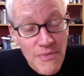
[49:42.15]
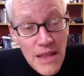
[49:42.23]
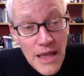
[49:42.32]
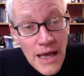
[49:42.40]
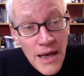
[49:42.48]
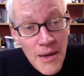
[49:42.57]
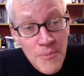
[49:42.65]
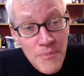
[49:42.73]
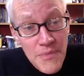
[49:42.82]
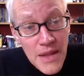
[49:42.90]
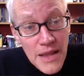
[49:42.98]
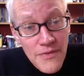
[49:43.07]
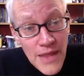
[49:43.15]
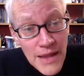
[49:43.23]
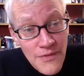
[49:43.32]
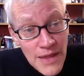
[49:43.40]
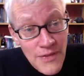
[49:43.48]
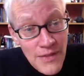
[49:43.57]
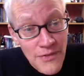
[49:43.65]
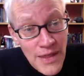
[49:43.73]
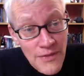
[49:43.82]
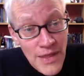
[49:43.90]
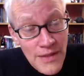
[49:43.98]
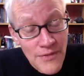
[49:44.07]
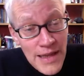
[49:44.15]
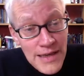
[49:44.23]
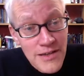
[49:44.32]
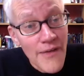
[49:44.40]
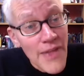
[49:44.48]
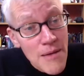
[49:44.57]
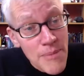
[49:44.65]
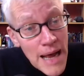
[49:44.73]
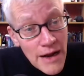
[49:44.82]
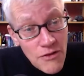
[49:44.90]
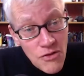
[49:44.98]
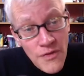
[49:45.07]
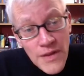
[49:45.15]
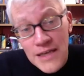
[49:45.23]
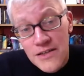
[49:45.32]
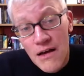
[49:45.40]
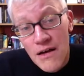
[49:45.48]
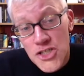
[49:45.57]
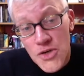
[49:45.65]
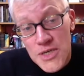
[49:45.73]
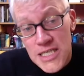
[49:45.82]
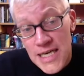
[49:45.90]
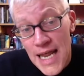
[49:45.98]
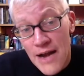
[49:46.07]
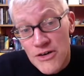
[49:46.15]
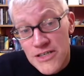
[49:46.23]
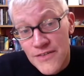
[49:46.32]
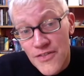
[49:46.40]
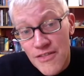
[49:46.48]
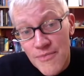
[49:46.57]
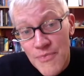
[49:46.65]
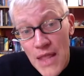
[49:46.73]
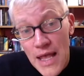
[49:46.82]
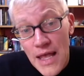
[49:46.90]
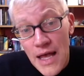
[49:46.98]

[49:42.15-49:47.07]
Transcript: They turn their backs on the entire Jewish inheritance.